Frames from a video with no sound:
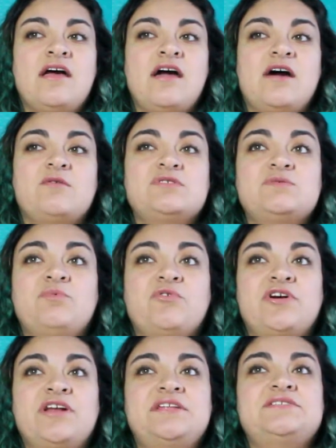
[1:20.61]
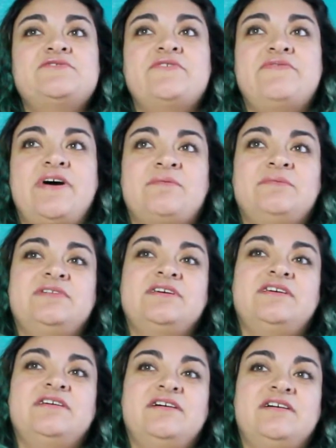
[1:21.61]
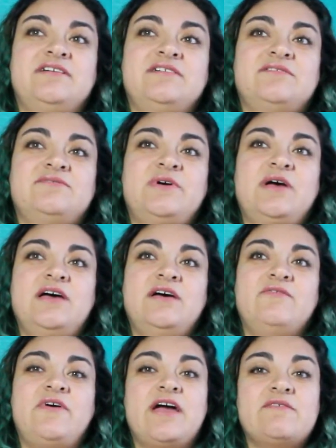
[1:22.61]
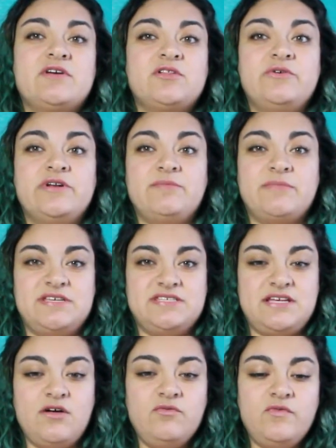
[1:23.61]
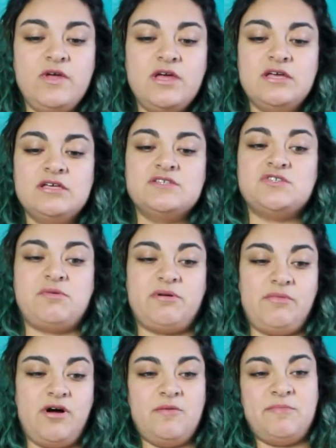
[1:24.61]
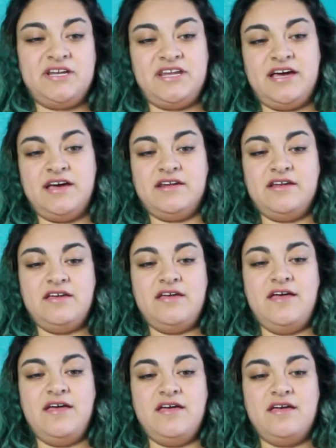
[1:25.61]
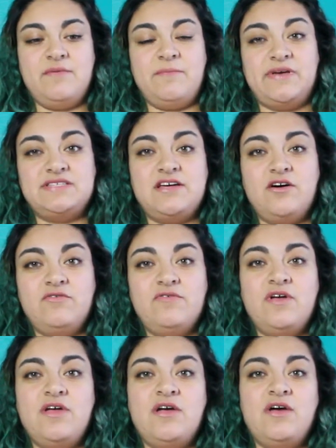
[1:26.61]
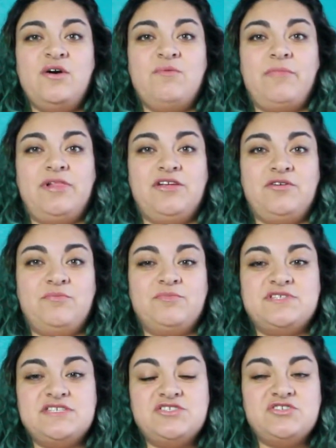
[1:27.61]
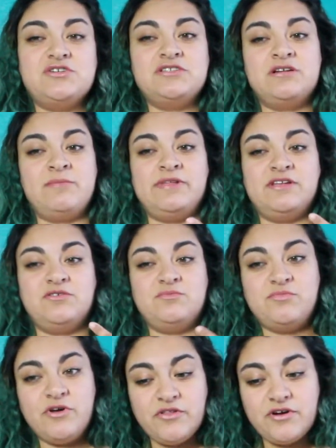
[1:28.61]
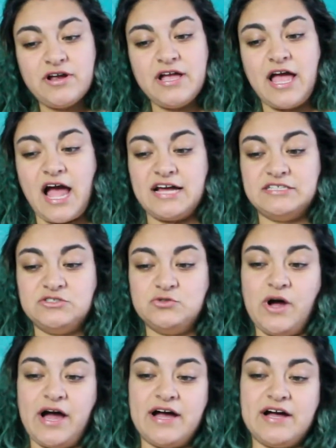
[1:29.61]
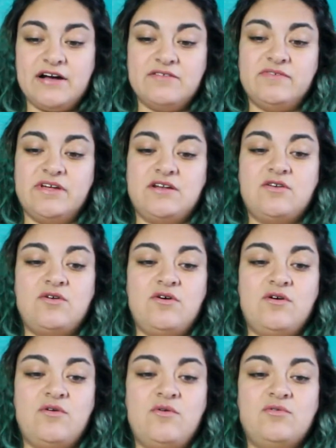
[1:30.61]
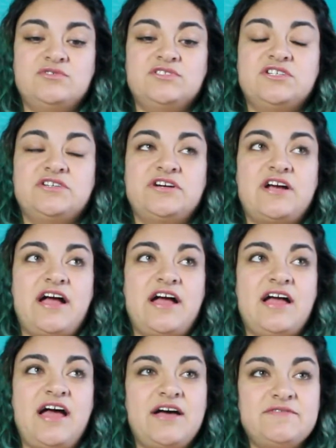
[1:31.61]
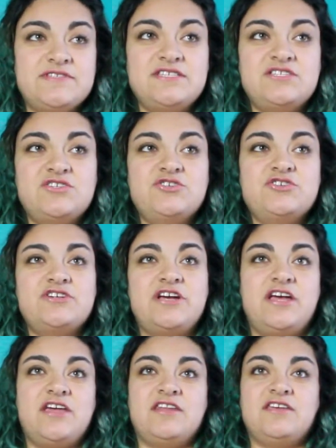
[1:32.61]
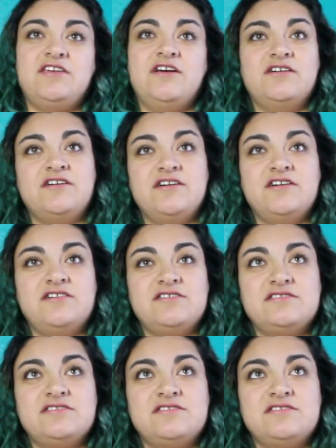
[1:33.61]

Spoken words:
I was born into a family of 5, including myself. So my mom, my dad, myself, my little sister, and then my little brother. I do have an older half sister and a younger